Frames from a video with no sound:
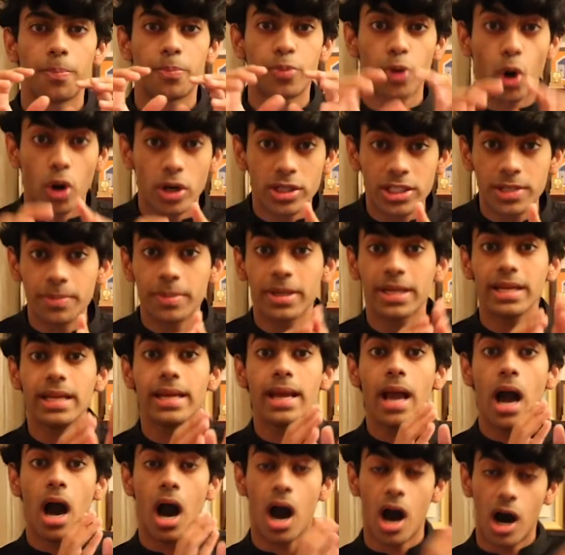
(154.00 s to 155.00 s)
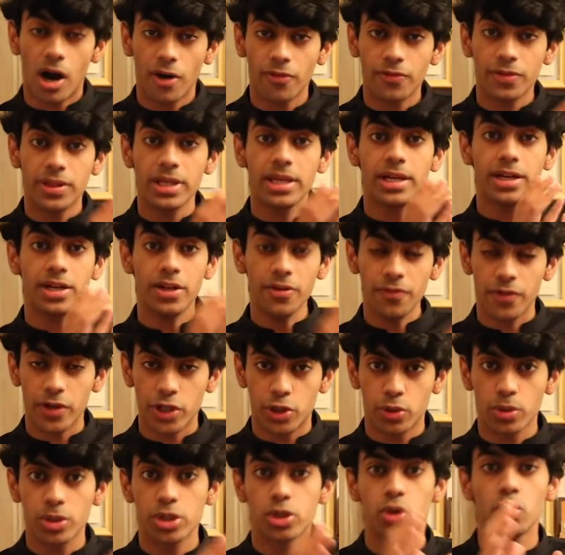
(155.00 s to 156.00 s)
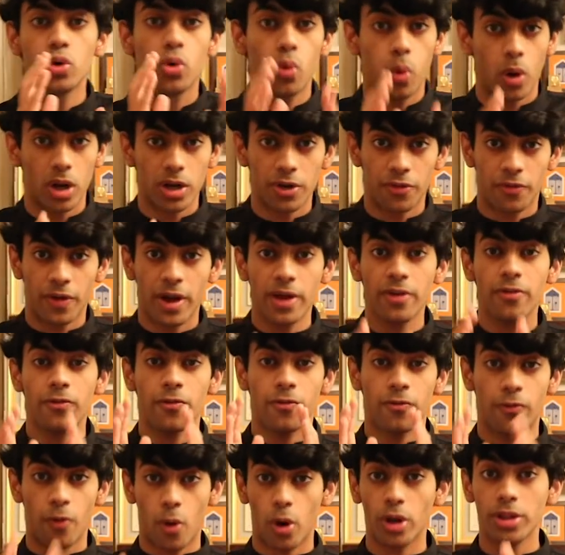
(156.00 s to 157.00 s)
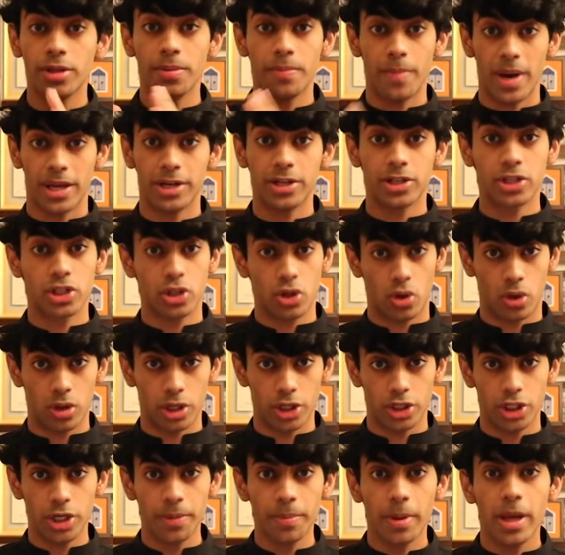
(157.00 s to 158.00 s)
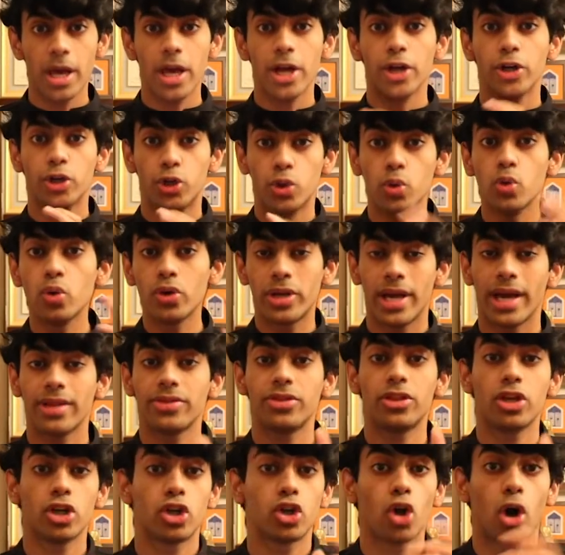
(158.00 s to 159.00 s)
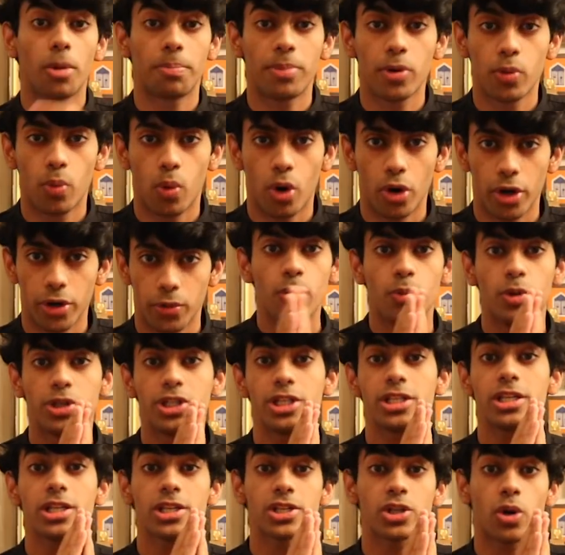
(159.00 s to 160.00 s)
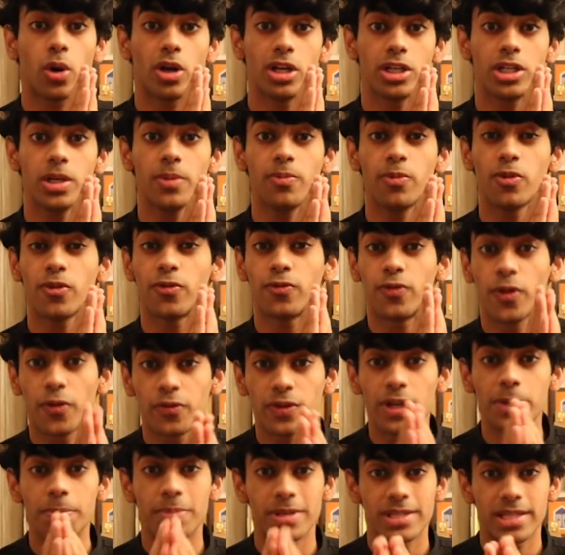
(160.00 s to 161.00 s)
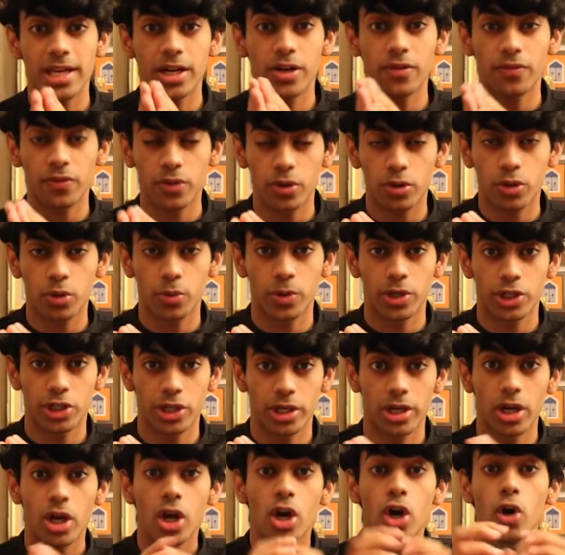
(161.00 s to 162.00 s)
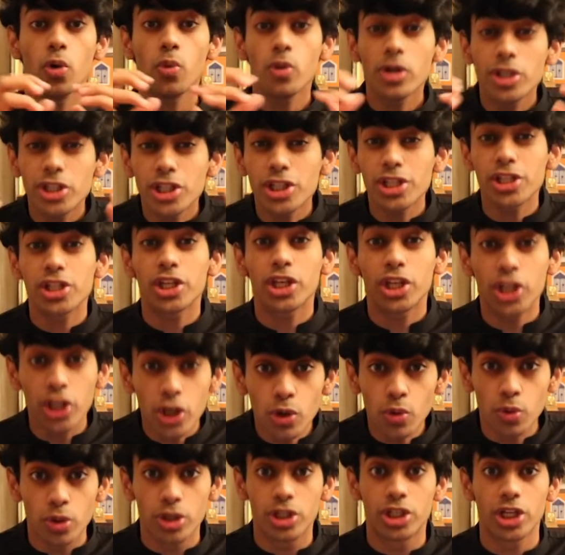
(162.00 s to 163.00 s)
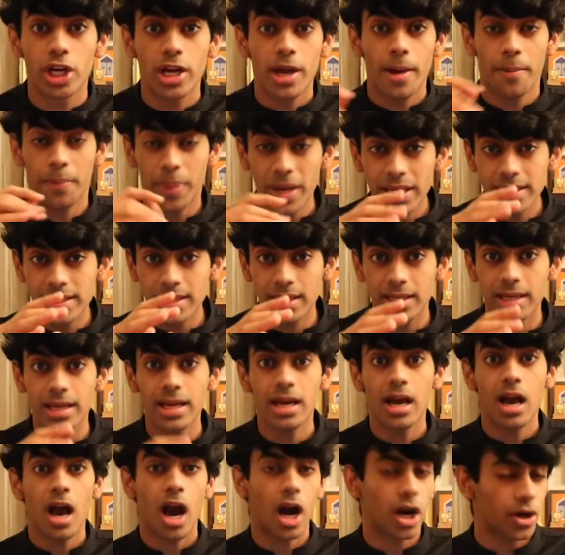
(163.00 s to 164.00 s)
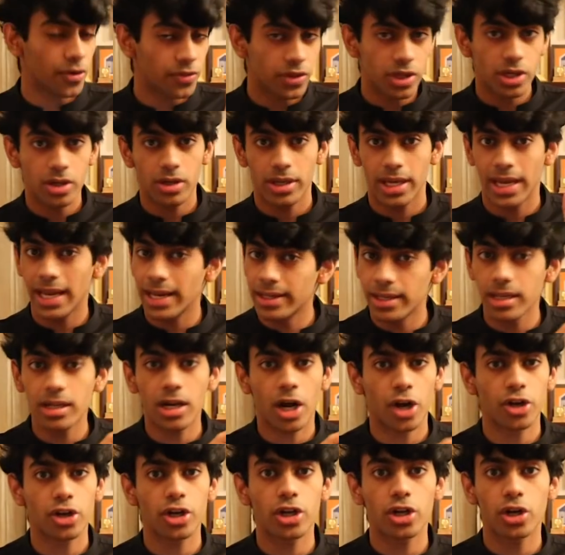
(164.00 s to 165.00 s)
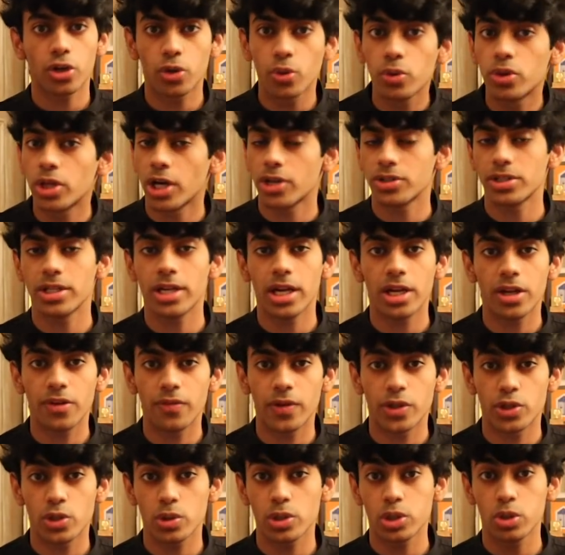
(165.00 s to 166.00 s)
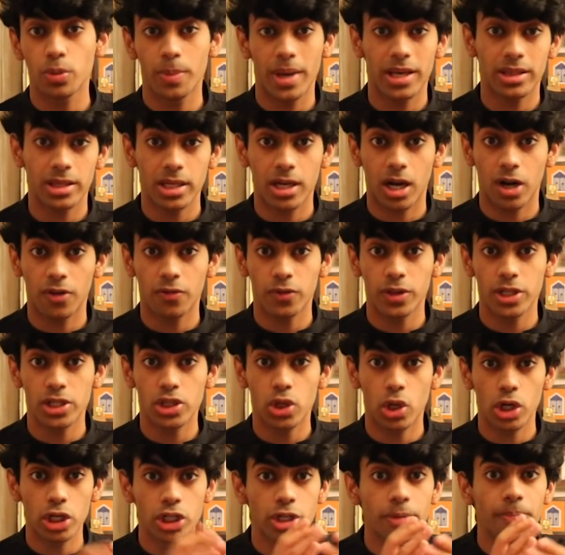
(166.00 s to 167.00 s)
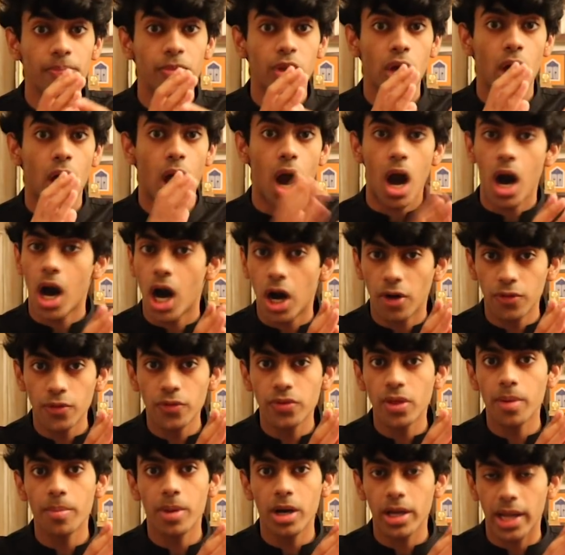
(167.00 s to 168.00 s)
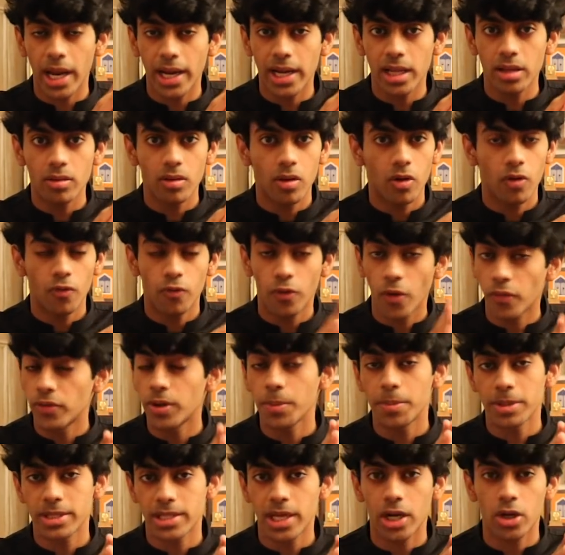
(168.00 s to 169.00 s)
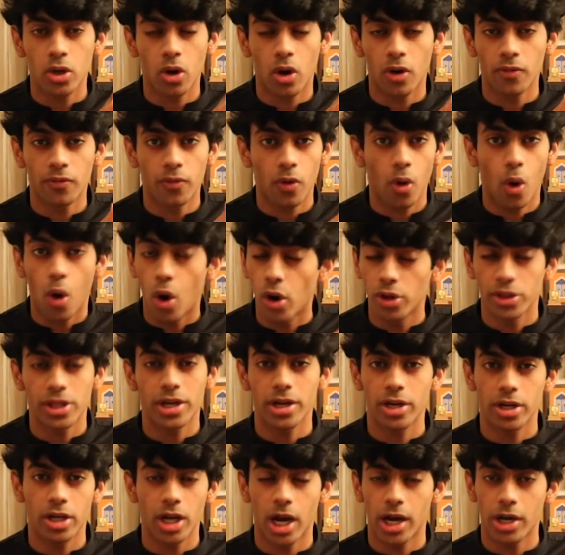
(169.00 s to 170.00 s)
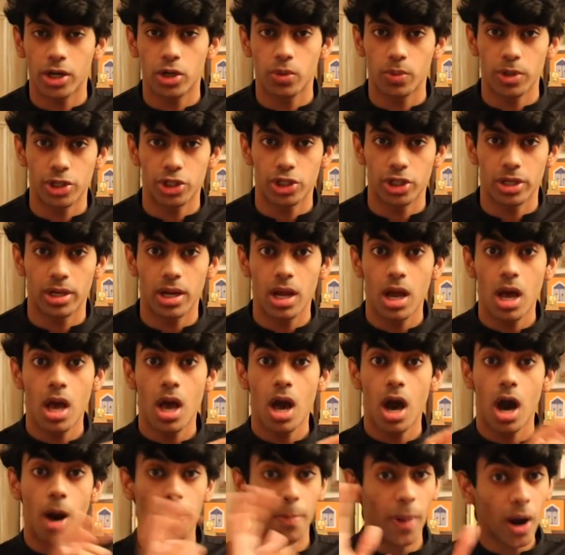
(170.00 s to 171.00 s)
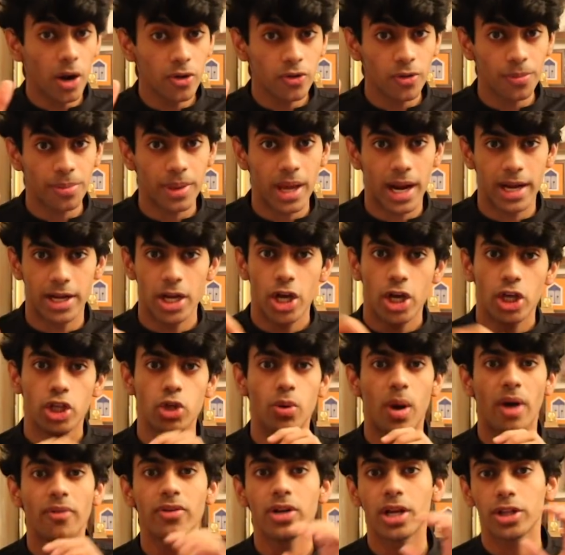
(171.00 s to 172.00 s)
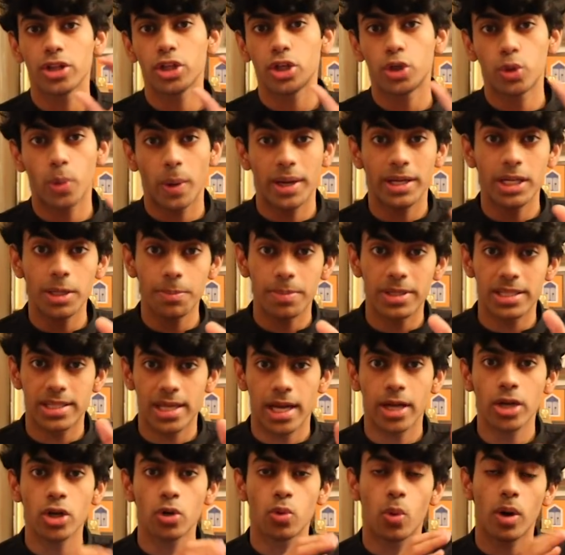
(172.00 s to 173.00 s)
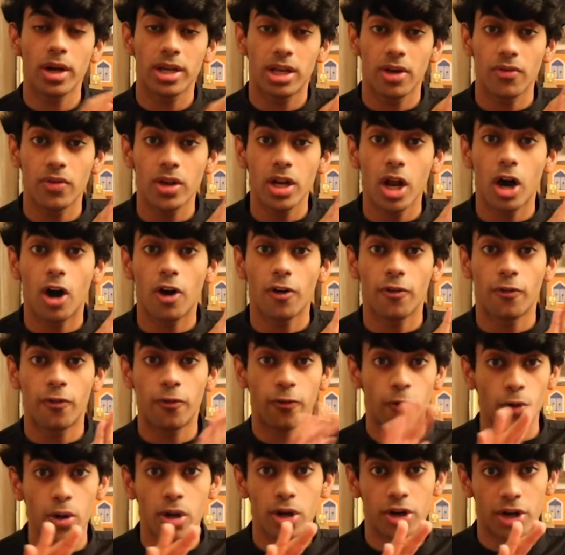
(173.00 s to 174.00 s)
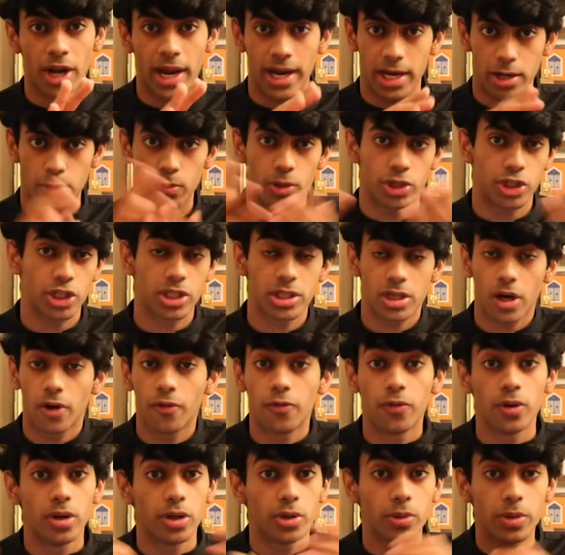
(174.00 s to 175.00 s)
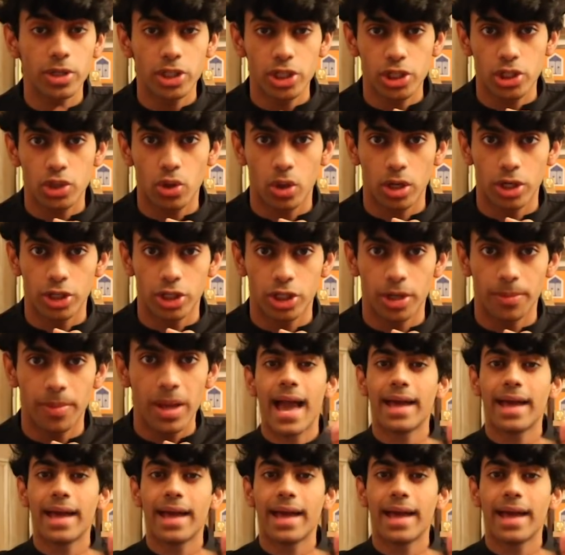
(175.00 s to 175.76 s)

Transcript: Approximately half the individuals who qualify for the merit scholarship do get the top award, which is a scholarship for 50% of your tuition, which is huge. Basically, out of the 1,800 to 2,000 individuals who make the cut for the scholarship, half of them are getting 50% off on their entire tuition. Apart from that, you have another 20% who are given a full ride, which is a full tuition scholarship.